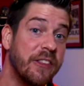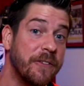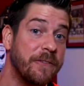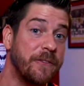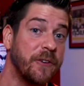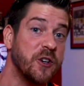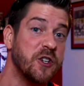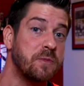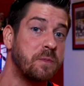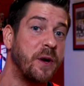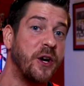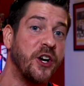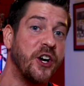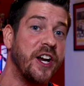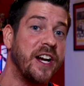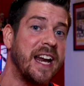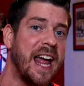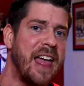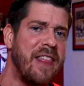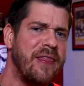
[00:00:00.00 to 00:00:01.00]
in the first
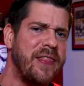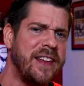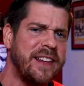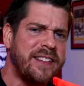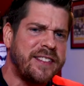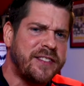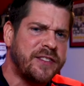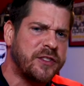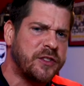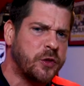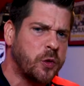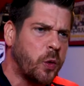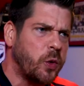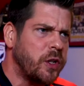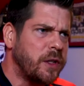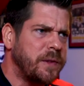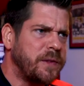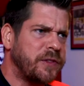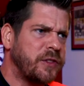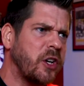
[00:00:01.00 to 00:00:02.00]
period, and this
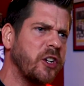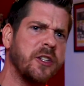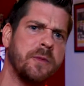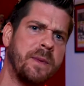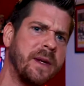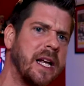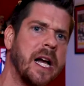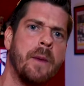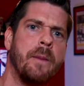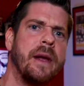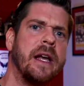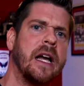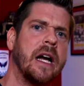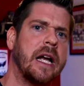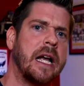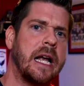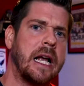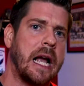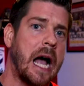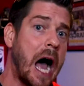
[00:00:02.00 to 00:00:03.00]
sort of starts becoming a
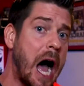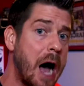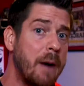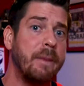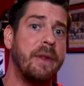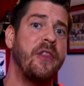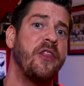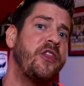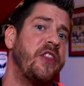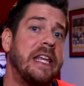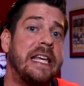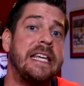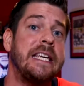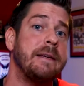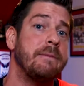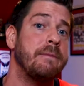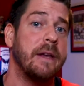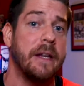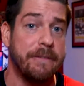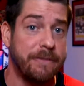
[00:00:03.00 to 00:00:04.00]
common
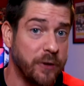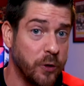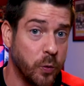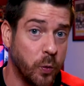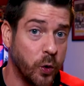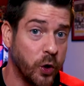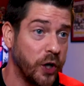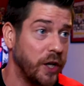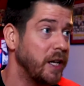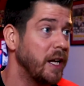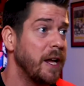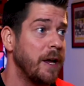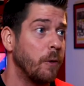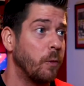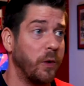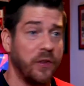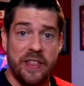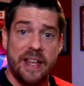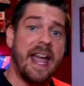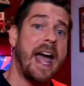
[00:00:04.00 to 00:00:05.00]
theme, if you would,
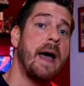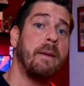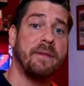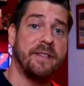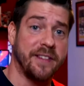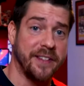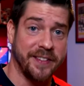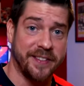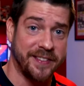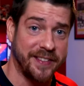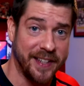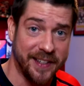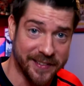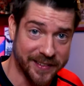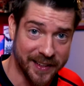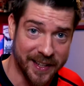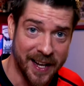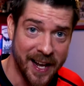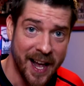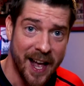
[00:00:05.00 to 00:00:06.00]
with the Caps this
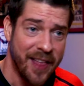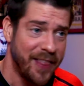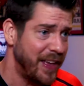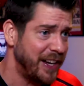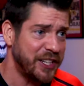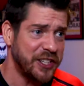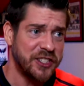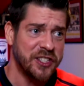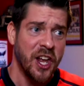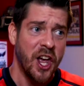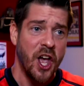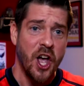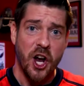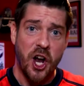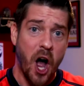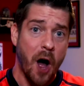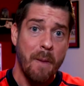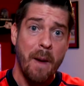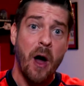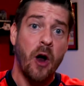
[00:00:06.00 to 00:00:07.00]
season. They just
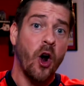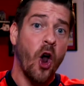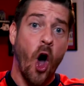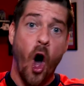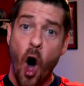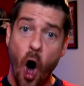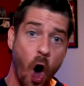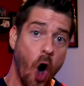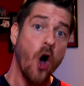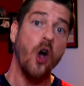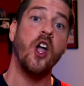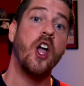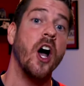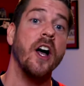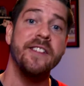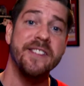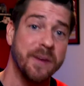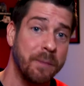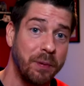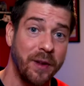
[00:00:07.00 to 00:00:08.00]
come out all
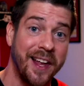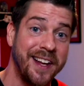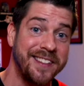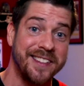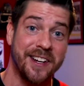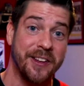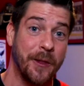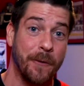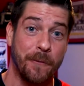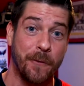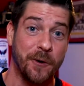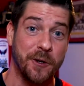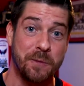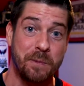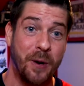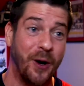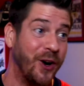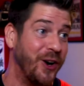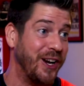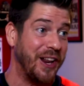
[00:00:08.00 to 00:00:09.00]
guns a-blazing in the
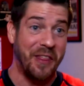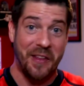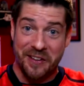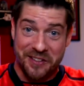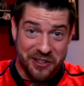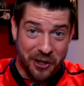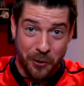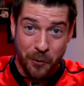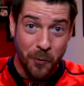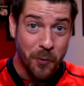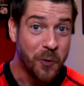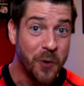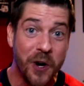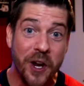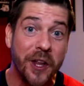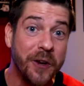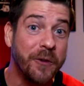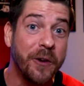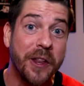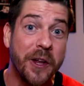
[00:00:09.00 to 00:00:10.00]
first period, and they start
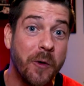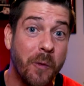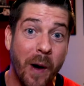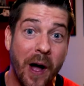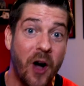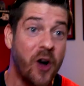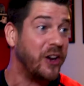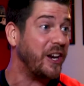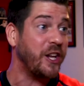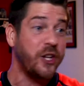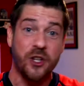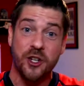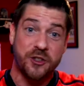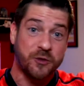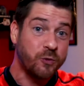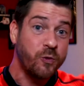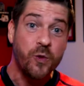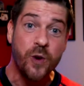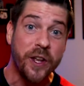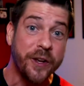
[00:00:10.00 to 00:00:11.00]
really well, and it
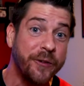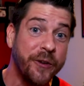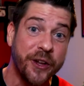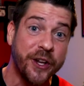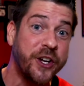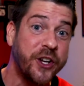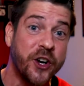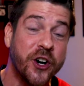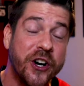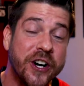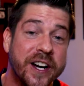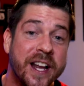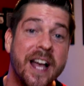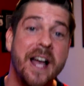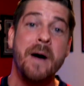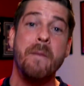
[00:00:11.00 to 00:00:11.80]
looks really good,